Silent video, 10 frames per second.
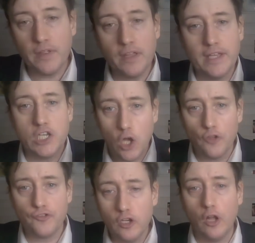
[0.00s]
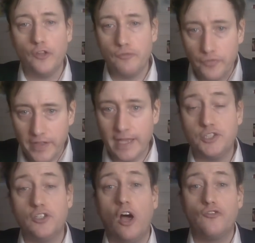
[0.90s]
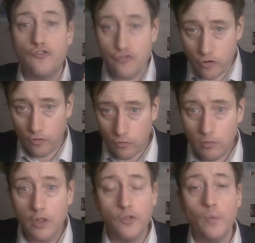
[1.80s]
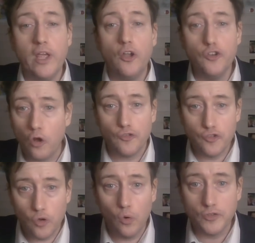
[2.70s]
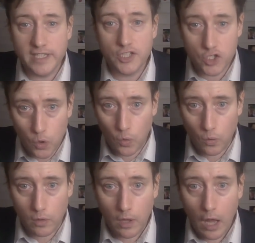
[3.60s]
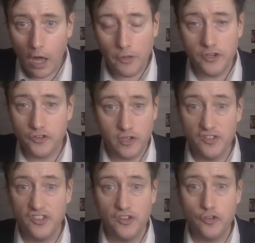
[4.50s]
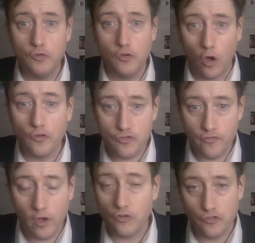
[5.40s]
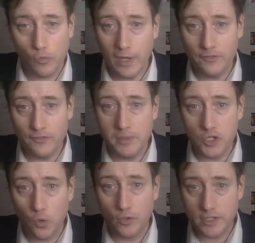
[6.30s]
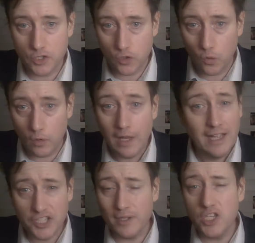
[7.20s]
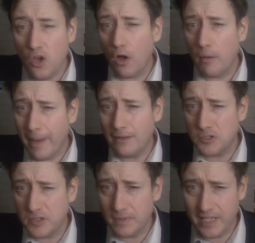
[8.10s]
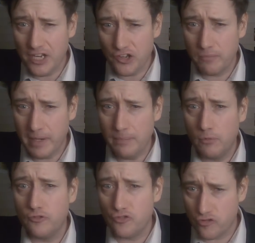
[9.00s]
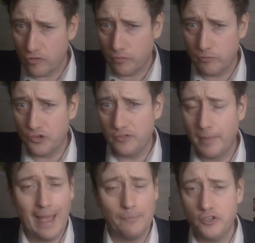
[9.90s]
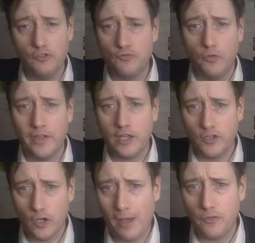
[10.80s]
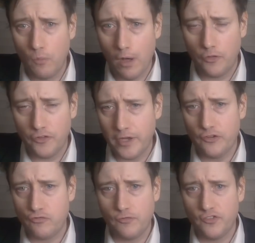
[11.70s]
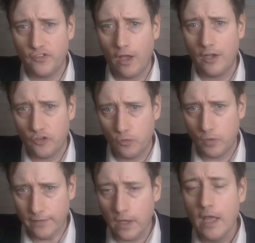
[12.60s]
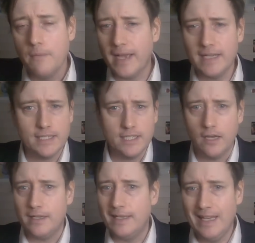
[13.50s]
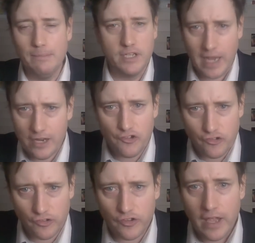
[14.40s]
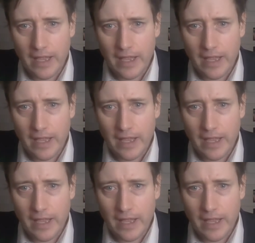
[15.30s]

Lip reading: There's lots and lots of things that are true that we are not taught in school. That it's considered too controversial or whatever to be taught in school. So it's not about teaching people the truth, which is perhaps a useful thing to know about the world, the nature of society or whatever, because there's certain limitations